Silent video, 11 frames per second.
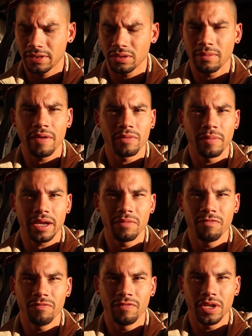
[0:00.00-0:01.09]
So I'm gonna have to make a
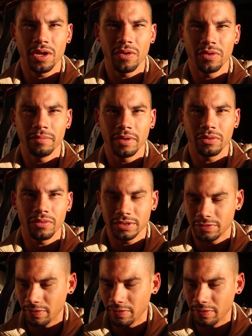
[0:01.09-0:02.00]
video in the middle of this